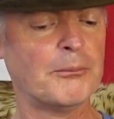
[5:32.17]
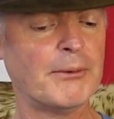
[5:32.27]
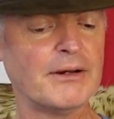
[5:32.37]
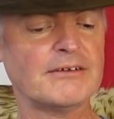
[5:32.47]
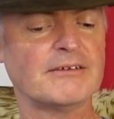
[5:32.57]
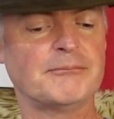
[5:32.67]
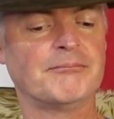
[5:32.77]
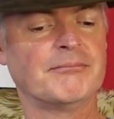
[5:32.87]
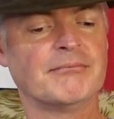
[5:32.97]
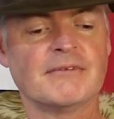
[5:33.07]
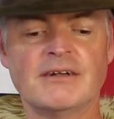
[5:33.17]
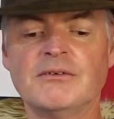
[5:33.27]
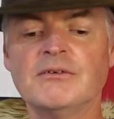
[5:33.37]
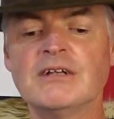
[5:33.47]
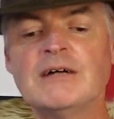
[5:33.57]
But
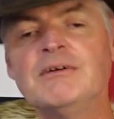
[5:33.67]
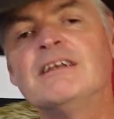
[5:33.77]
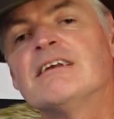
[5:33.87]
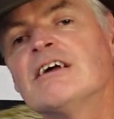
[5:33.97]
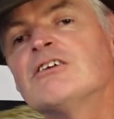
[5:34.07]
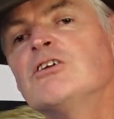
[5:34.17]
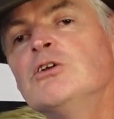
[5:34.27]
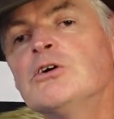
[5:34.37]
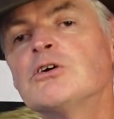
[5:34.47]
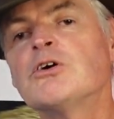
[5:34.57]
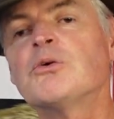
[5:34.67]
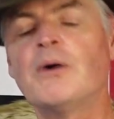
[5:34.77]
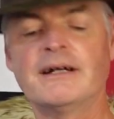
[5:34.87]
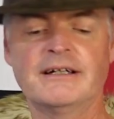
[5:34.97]
although it does look quite